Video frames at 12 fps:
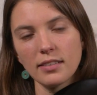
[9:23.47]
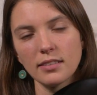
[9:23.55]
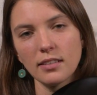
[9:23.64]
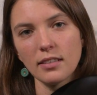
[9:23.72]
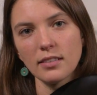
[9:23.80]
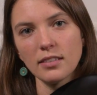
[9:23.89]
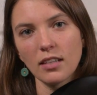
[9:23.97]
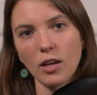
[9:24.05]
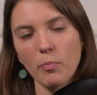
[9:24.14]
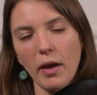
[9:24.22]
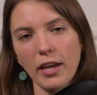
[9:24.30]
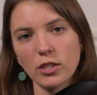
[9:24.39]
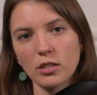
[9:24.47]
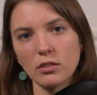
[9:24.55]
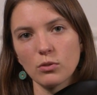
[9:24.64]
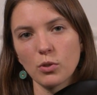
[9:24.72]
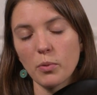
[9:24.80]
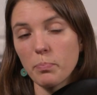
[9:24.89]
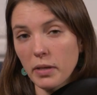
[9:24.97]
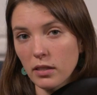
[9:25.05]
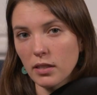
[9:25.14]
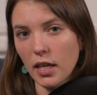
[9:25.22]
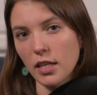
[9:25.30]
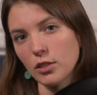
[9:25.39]
the syncopation sort of
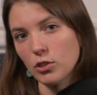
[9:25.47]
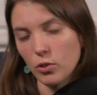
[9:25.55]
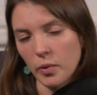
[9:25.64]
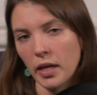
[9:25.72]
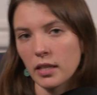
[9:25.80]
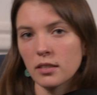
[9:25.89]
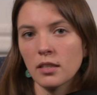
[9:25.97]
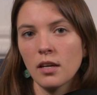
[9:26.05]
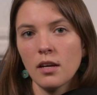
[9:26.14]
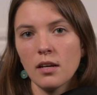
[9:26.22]
built into it,